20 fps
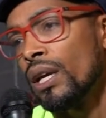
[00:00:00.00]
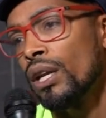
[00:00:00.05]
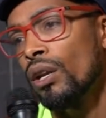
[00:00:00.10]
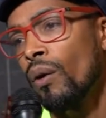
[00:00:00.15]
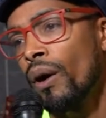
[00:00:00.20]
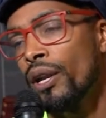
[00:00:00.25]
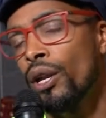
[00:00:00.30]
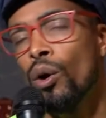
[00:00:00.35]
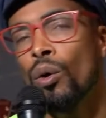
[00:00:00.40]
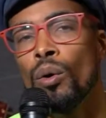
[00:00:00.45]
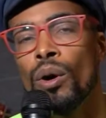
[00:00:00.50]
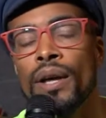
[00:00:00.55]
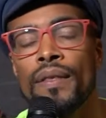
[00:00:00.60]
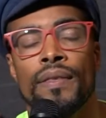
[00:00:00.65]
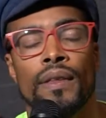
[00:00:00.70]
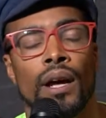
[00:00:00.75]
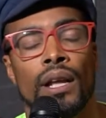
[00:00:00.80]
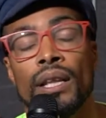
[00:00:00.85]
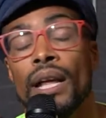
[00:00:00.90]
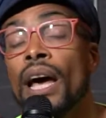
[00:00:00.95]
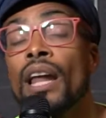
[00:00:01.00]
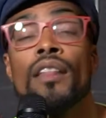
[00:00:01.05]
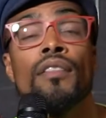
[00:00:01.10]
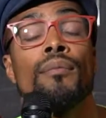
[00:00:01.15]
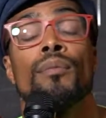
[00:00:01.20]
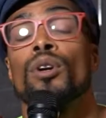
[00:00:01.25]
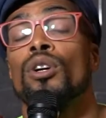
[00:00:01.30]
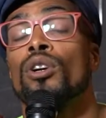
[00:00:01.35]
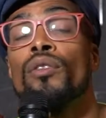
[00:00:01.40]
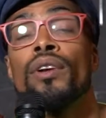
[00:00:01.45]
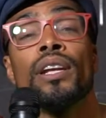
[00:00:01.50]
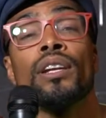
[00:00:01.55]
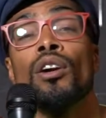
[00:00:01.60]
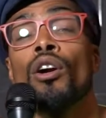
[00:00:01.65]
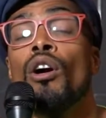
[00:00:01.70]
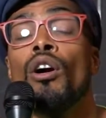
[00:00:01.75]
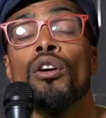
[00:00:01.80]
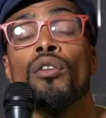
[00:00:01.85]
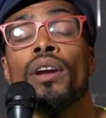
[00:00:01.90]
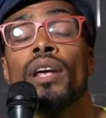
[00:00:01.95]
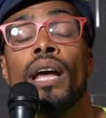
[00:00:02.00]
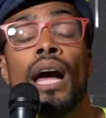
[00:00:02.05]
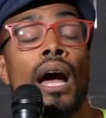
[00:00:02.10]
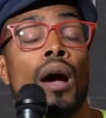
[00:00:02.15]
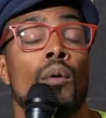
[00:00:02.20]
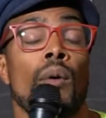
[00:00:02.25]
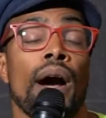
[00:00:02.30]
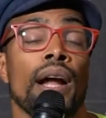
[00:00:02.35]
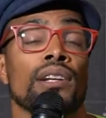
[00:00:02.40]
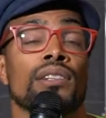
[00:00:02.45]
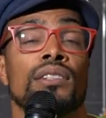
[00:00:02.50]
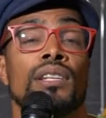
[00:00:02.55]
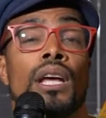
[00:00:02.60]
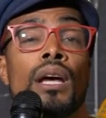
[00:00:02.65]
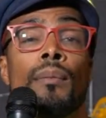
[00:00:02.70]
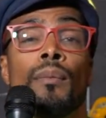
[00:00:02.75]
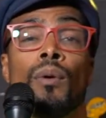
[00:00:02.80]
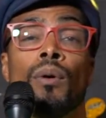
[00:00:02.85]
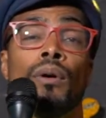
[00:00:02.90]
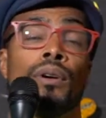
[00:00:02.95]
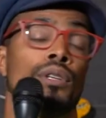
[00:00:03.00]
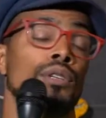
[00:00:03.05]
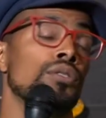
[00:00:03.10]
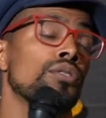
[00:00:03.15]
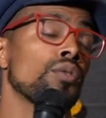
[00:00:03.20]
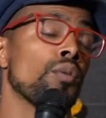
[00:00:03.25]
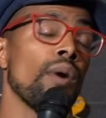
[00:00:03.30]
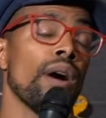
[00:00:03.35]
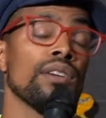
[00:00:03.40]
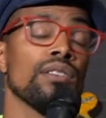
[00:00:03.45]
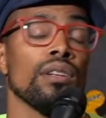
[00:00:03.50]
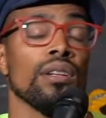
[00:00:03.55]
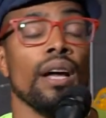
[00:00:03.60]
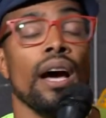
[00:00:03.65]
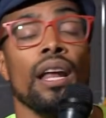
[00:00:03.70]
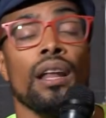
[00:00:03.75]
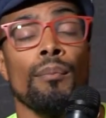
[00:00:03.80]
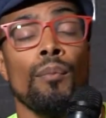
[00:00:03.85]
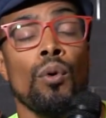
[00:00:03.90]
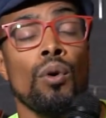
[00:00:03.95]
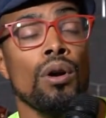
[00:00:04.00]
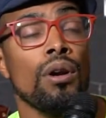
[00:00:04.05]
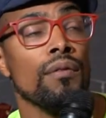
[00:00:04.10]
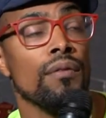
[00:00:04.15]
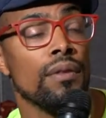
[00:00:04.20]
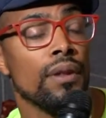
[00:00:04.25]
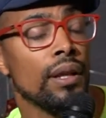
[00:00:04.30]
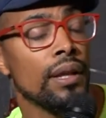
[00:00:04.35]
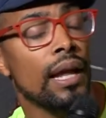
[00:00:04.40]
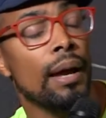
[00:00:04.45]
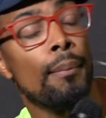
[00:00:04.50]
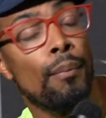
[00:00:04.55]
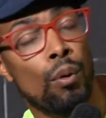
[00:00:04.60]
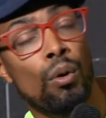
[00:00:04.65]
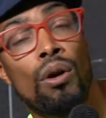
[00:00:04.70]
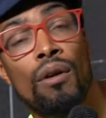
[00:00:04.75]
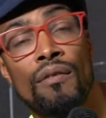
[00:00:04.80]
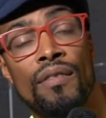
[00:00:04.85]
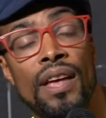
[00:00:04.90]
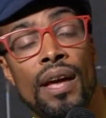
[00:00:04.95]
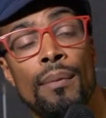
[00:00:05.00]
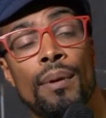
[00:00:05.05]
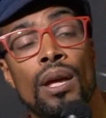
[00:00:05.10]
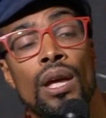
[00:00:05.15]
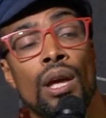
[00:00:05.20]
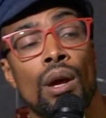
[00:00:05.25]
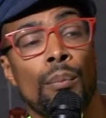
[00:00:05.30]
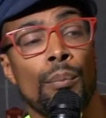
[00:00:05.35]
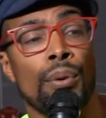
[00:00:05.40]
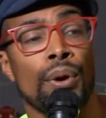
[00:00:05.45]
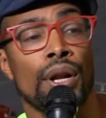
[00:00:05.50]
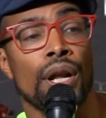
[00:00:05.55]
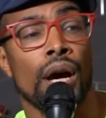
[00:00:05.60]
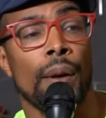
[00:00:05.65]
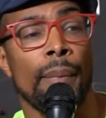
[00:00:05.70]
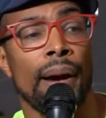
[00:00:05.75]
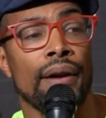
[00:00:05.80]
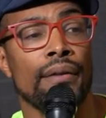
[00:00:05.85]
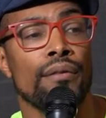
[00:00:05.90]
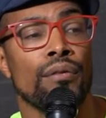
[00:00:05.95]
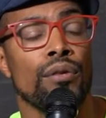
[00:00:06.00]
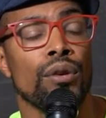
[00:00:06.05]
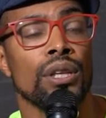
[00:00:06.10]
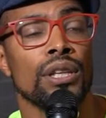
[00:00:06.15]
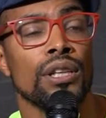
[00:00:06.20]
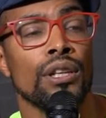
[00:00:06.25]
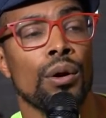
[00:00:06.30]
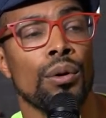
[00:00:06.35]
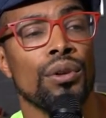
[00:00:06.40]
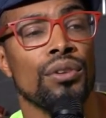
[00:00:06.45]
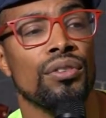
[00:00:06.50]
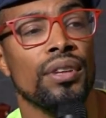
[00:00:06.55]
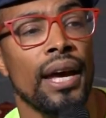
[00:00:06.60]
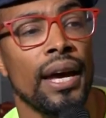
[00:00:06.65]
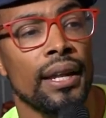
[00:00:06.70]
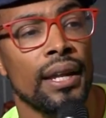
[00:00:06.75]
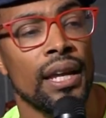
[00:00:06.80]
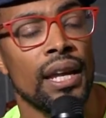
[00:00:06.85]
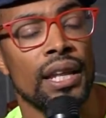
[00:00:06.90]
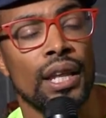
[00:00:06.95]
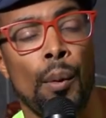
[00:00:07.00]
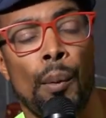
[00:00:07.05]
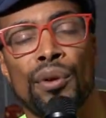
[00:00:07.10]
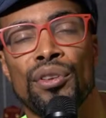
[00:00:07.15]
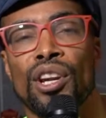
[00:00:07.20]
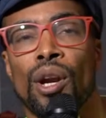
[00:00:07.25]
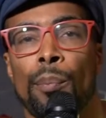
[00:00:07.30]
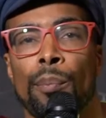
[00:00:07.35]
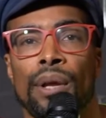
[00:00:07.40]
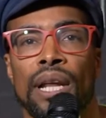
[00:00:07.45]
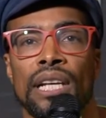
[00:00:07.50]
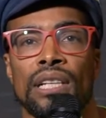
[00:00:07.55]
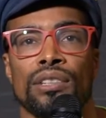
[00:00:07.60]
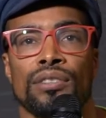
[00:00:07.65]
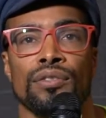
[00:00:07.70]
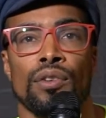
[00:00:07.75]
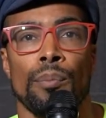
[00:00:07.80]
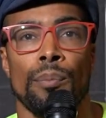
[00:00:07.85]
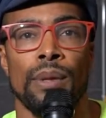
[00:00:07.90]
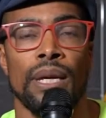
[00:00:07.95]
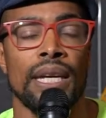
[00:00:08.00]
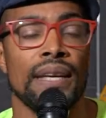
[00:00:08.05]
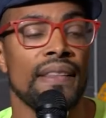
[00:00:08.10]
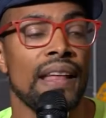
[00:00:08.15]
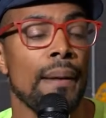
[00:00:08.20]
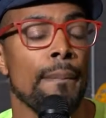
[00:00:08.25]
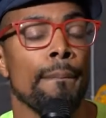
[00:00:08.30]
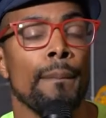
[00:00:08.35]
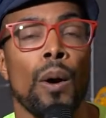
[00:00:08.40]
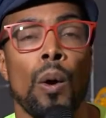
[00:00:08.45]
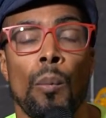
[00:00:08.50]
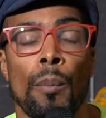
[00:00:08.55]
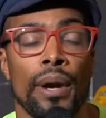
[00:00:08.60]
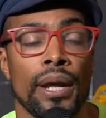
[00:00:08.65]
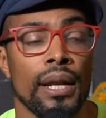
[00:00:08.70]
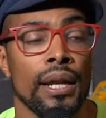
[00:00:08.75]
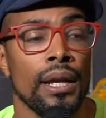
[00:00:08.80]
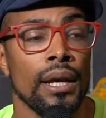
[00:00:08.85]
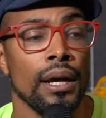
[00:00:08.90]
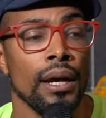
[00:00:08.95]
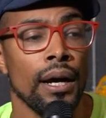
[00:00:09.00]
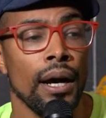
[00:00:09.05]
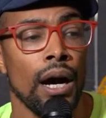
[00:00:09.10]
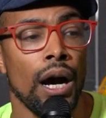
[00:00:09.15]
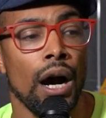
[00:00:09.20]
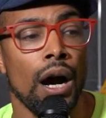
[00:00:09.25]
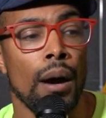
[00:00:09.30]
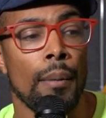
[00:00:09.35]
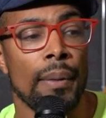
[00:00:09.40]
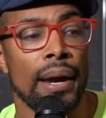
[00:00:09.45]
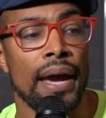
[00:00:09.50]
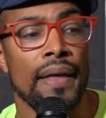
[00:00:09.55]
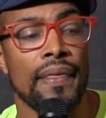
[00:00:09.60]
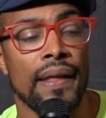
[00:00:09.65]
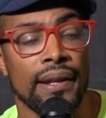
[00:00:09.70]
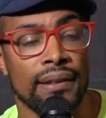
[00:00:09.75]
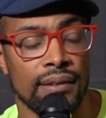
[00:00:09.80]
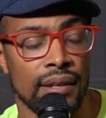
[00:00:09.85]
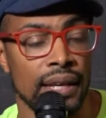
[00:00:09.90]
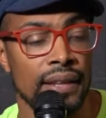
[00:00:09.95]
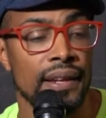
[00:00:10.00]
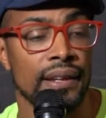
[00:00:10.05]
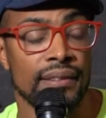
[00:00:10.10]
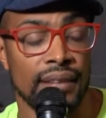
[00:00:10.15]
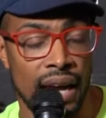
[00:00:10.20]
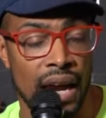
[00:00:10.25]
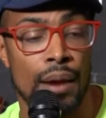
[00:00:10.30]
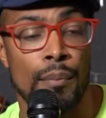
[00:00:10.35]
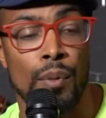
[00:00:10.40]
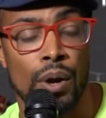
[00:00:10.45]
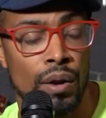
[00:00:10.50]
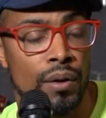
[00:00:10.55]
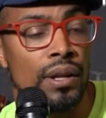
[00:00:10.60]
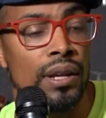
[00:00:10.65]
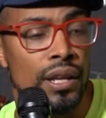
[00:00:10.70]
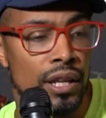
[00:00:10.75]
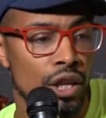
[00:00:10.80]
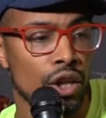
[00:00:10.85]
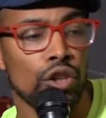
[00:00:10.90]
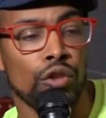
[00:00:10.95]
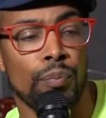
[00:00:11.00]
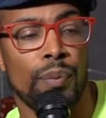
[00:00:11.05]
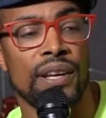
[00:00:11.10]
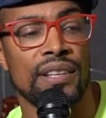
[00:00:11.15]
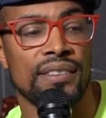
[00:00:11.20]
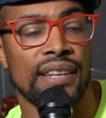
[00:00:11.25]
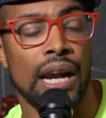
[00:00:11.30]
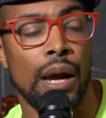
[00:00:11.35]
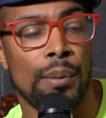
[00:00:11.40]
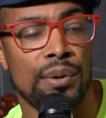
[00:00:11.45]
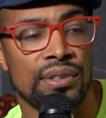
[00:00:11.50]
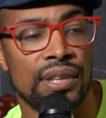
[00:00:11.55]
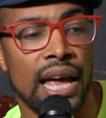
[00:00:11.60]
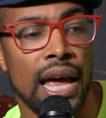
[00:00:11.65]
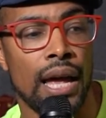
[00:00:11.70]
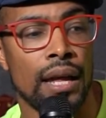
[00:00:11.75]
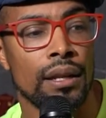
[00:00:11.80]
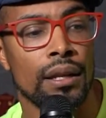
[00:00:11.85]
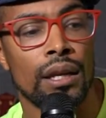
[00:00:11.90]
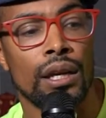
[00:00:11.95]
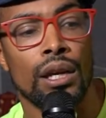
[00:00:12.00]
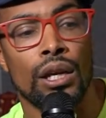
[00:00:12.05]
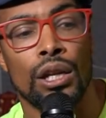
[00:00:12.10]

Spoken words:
I know a lot of them are great. They're all great. I watch them, or used to watch a lot more of them. But I really noticed that there wasn't a place for me in that moment, and that's in the time and in the space that I was at.